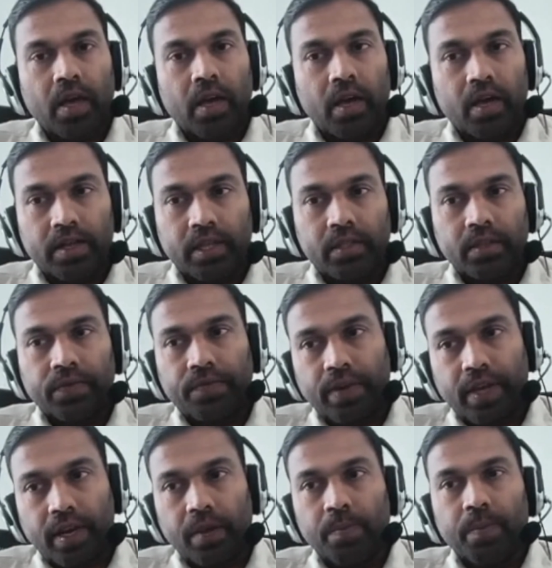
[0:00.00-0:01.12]
That's a
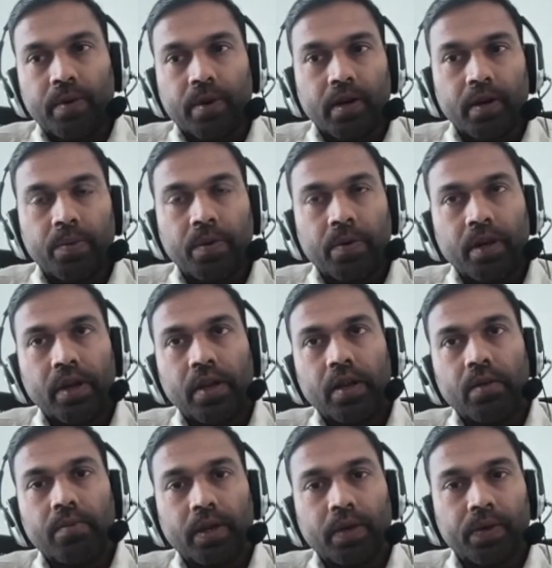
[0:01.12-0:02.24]
very important
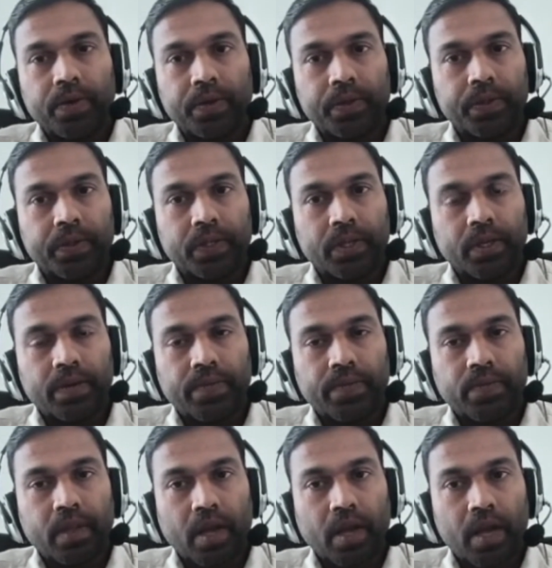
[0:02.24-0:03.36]
point because
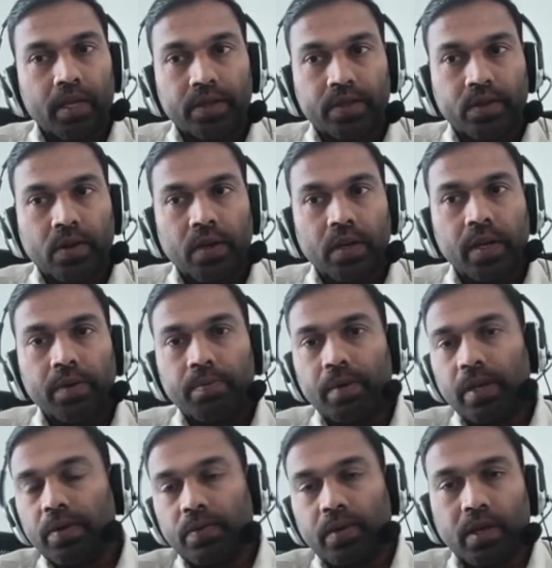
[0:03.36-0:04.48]
I strongly
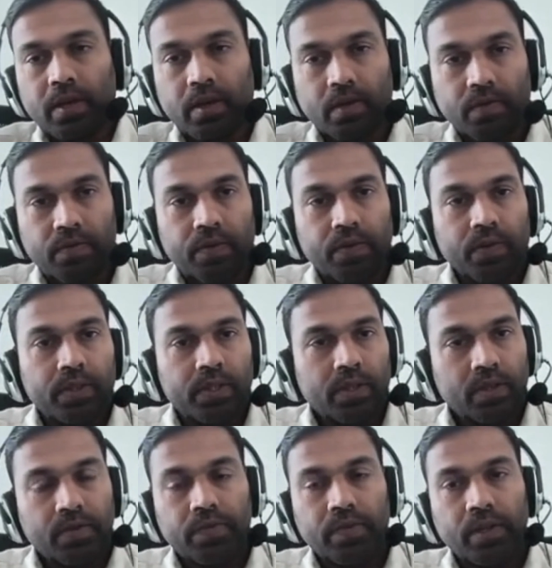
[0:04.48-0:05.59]
believe that the
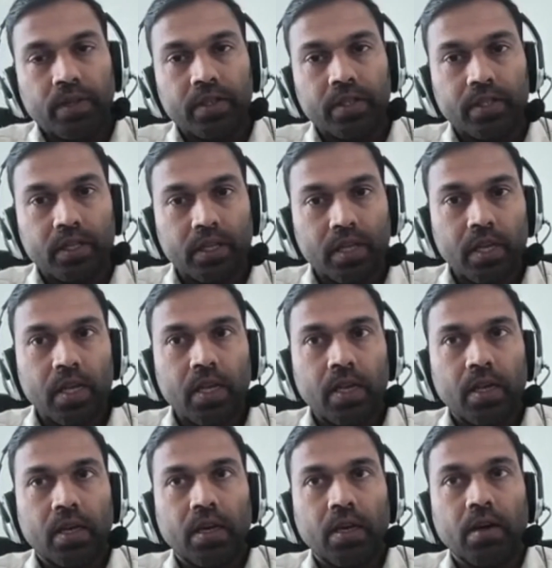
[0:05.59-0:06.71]
future will
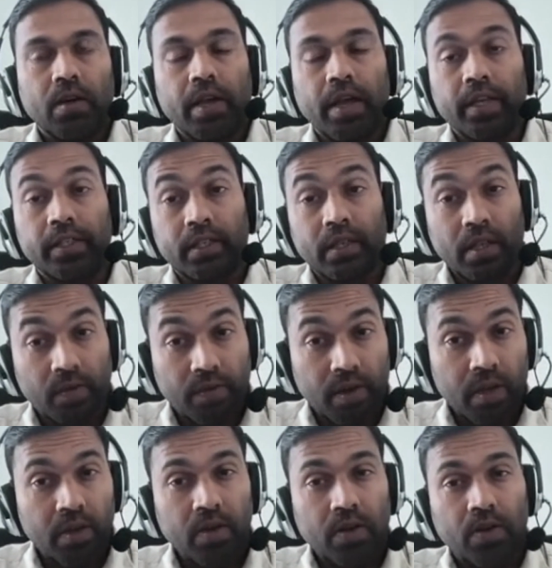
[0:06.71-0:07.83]
see a
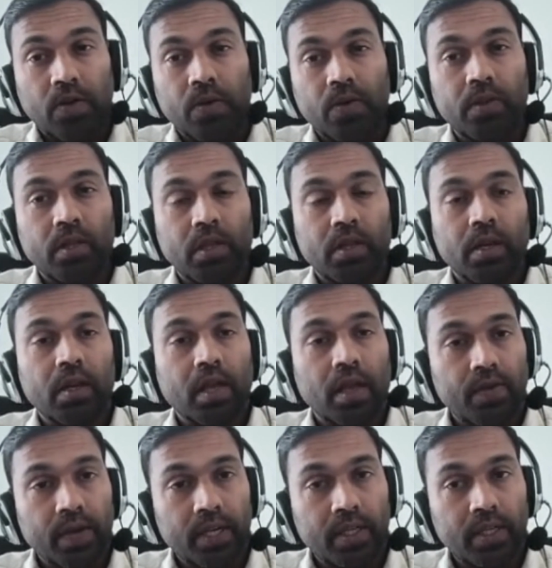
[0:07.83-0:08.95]
significant growth in the
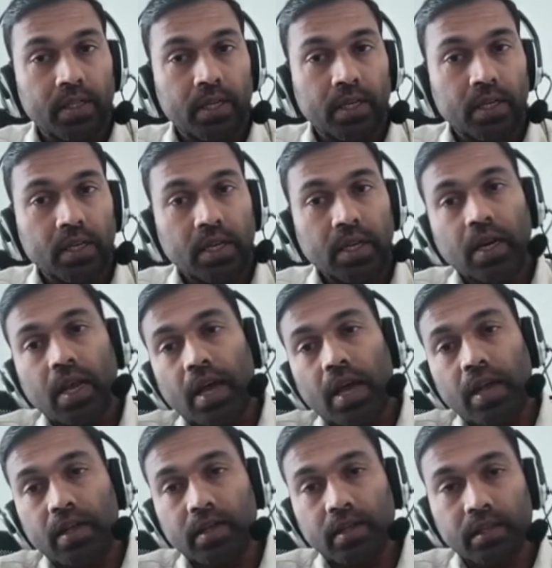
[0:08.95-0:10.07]
aviation sector
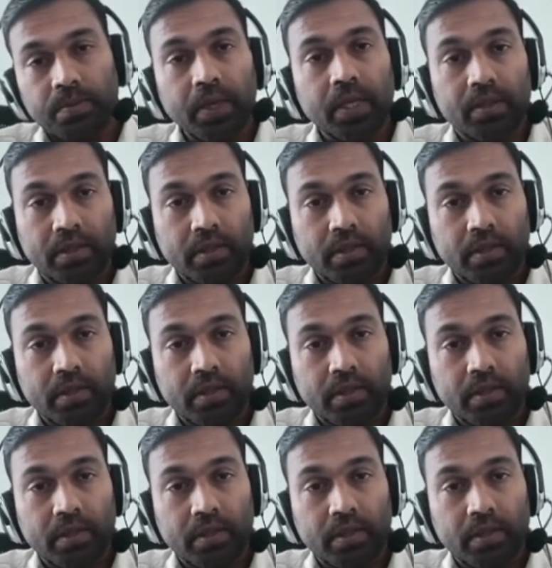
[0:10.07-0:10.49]
and the space